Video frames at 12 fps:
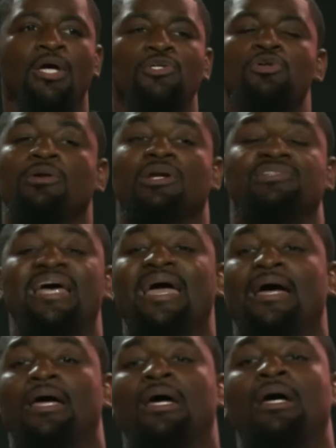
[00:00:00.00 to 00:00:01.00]
You don't
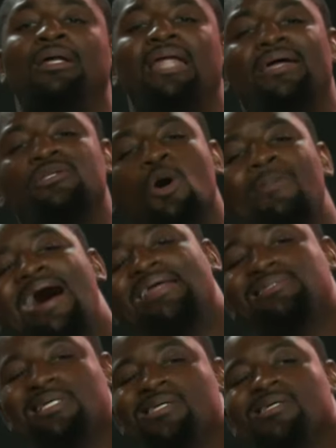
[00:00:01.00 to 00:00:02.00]
understand. Like
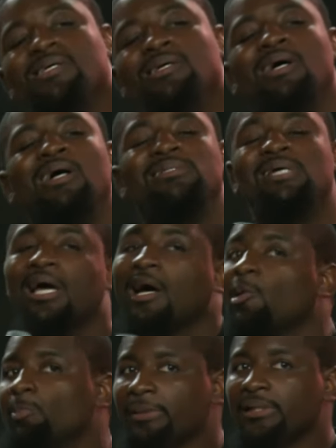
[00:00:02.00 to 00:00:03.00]
nobody's here to
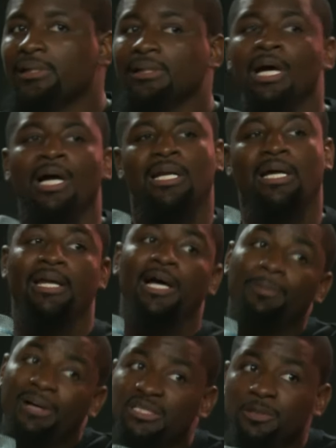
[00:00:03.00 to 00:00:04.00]
help me. Like they
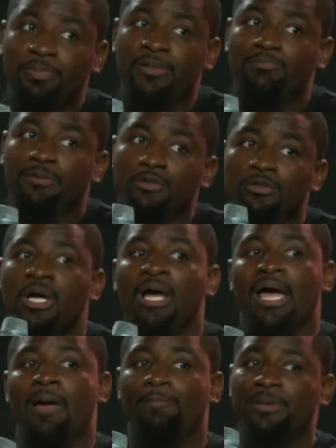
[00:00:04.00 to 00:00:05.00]
help other people,
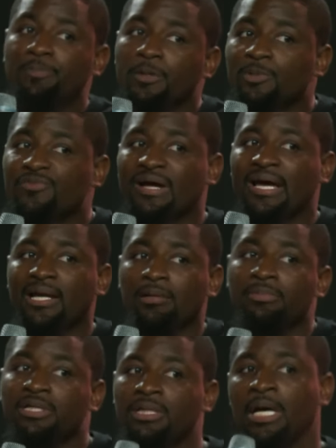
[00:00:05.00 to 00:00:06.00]
and people move ahead of
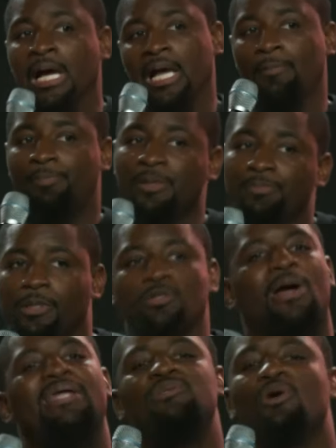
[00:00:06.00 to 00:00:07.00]
me, and people
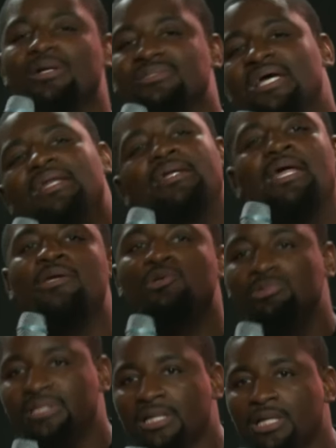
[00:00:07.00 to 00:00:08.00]
and you don't understand that they
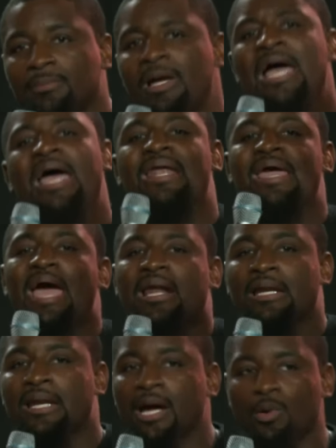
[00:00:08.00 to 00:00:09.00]
knew them, and they had
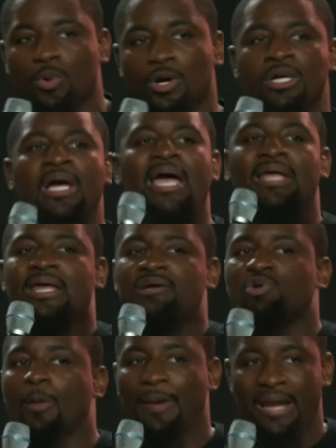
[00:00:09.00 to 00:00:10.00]
a network, and they
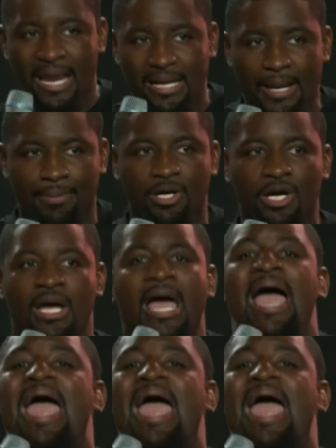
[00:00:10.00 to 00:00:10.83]
grew up in that neighborhood.